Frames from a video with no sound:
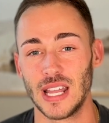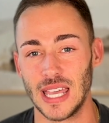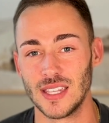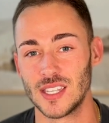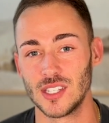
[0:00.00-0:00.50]

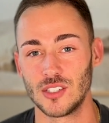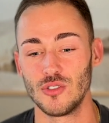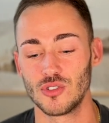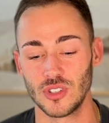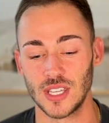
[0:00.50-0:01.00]
And this is
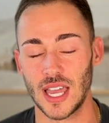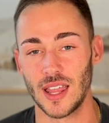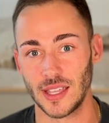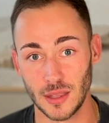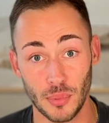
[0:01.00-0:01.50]
usually kind of
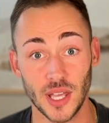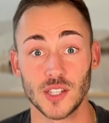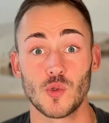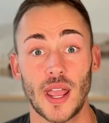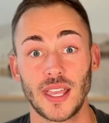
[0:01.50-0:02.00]
like the place
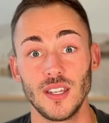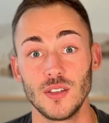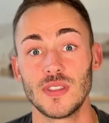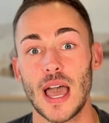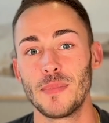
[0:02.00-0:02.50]
where I can
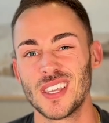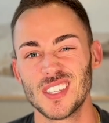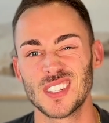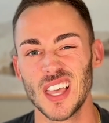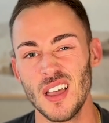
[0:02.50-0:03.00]
do that because
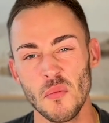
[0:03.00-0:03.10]
it's